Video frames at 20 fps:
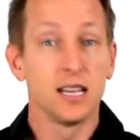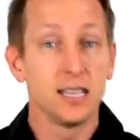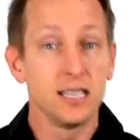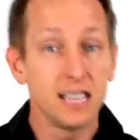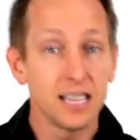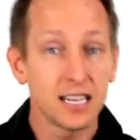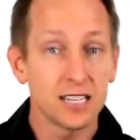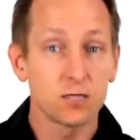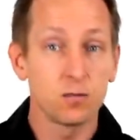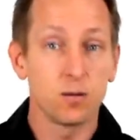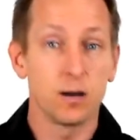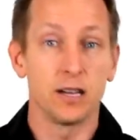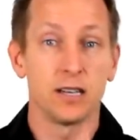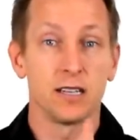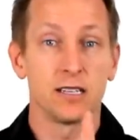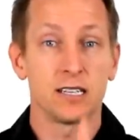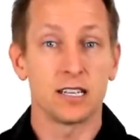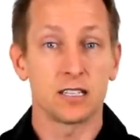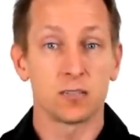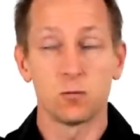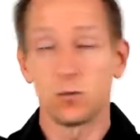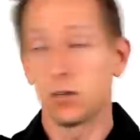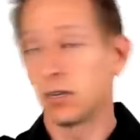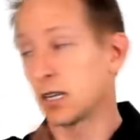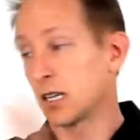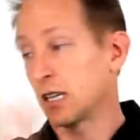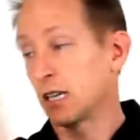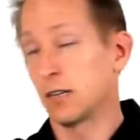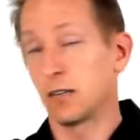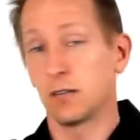Next one, doesn't
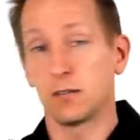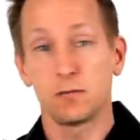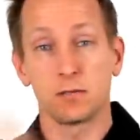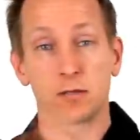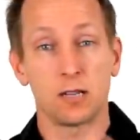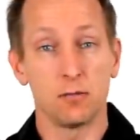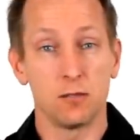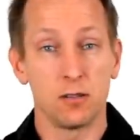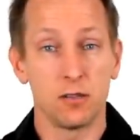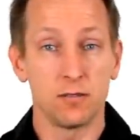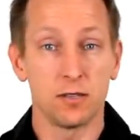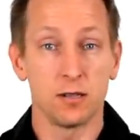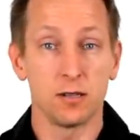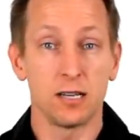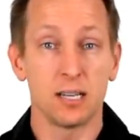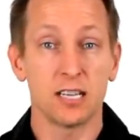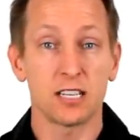work, get rid of it.